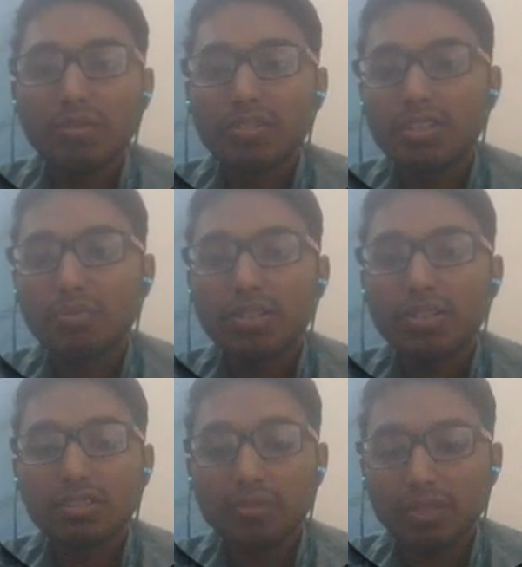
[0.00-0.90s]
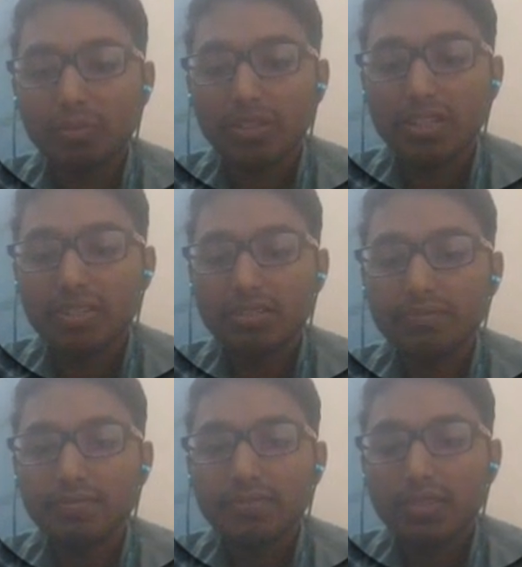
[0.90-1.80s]
Streamlit application.
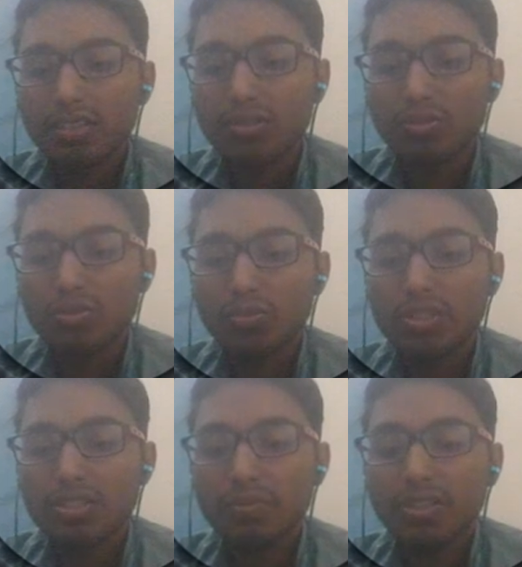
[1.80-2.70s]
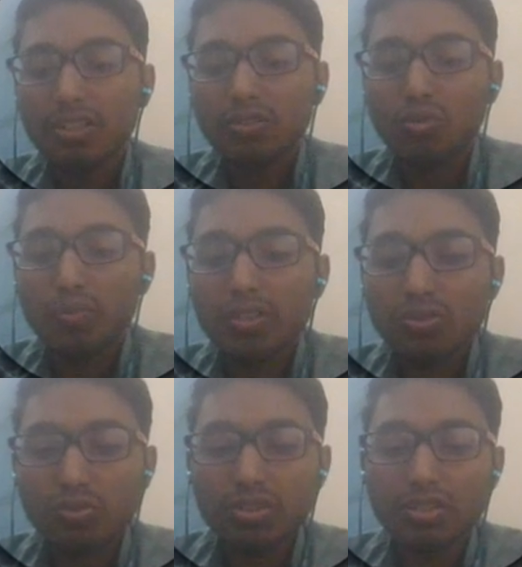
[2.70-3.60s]
So which is being an open
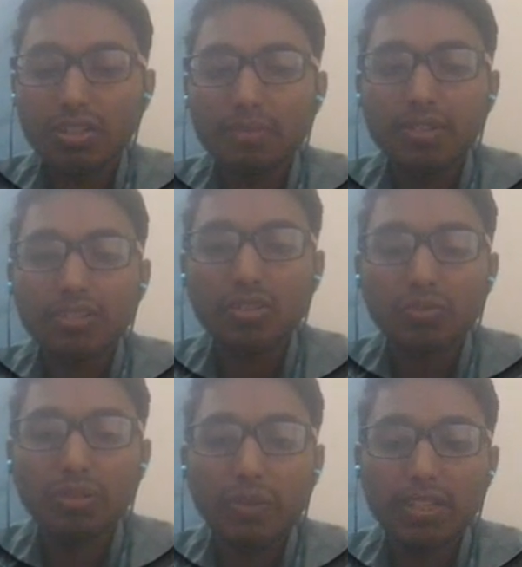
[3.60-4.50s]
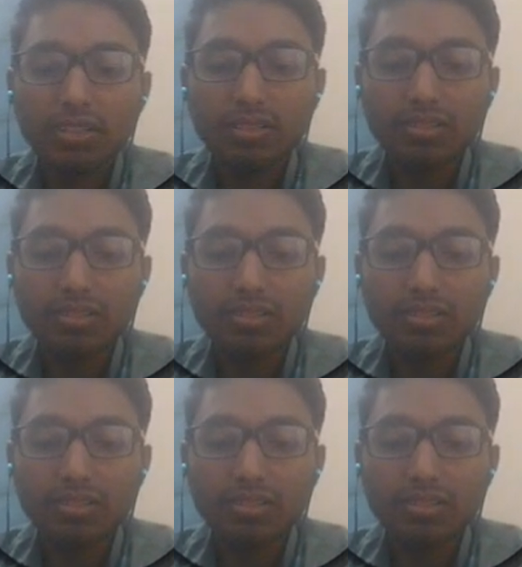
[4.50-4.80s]
source library of the Python,